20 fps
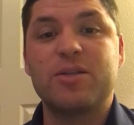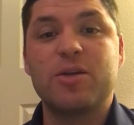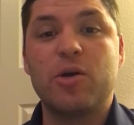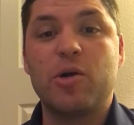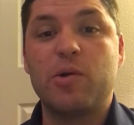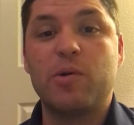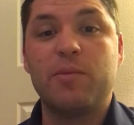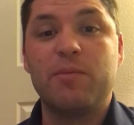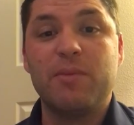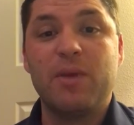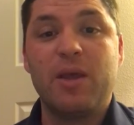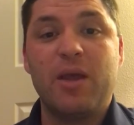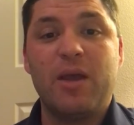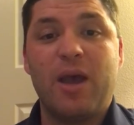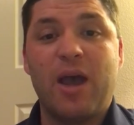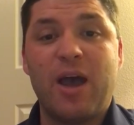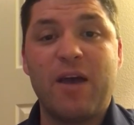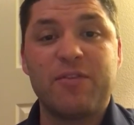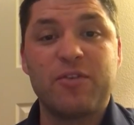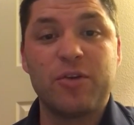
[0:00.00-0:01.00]
So
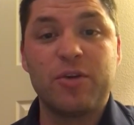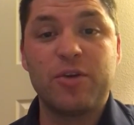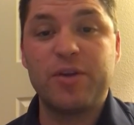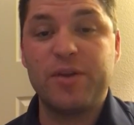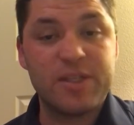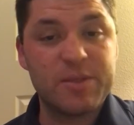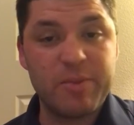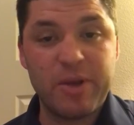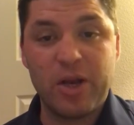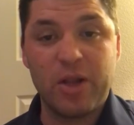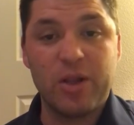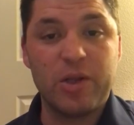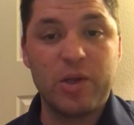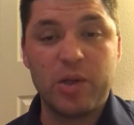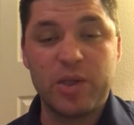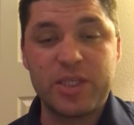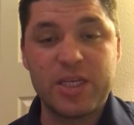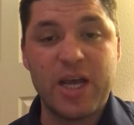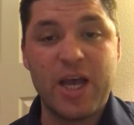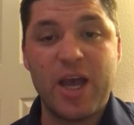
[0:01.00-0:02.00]
after it's been a
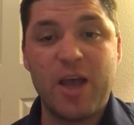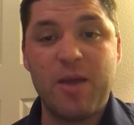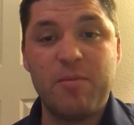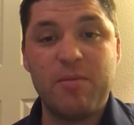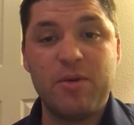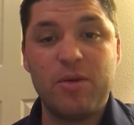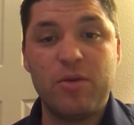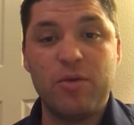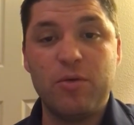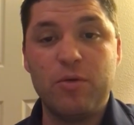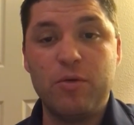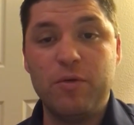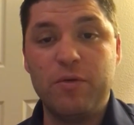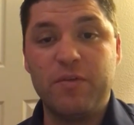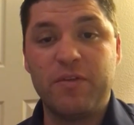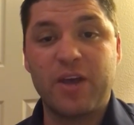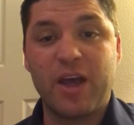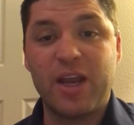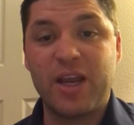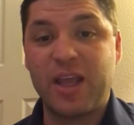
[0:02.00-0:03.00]
little time,
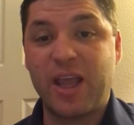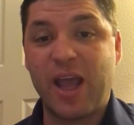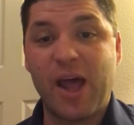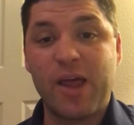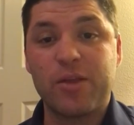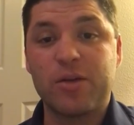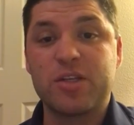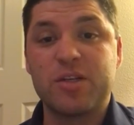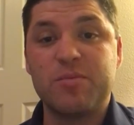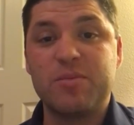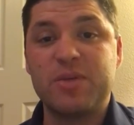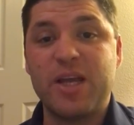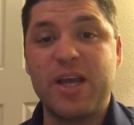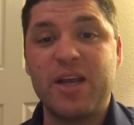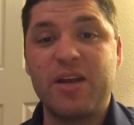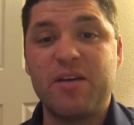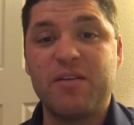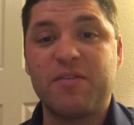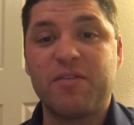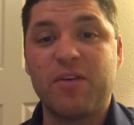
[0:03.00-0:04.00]
you've kind of gathered some
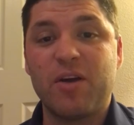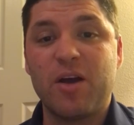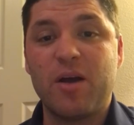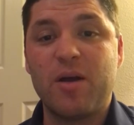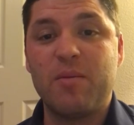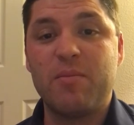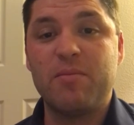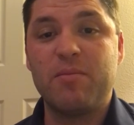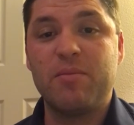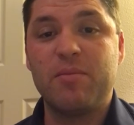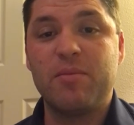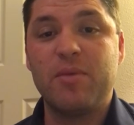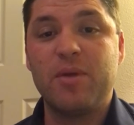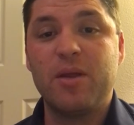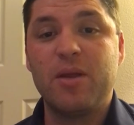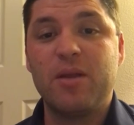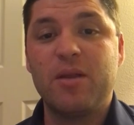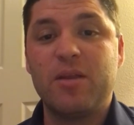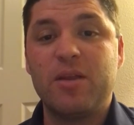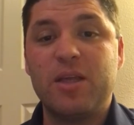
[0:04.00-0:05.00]
data from
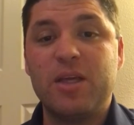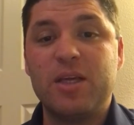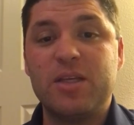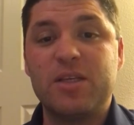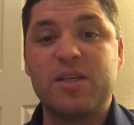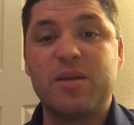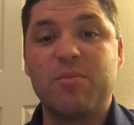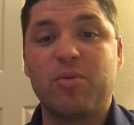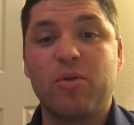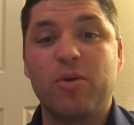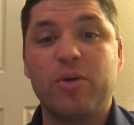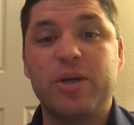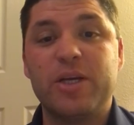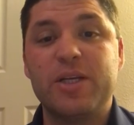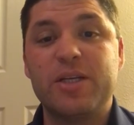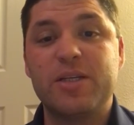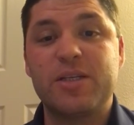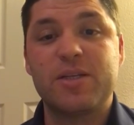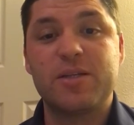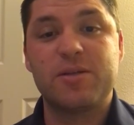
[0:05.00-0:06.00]
these
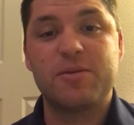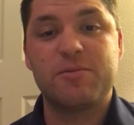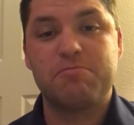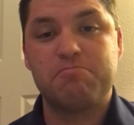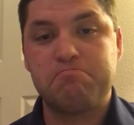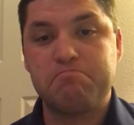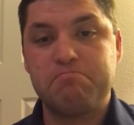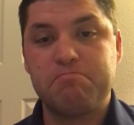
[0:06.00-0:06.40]
employees,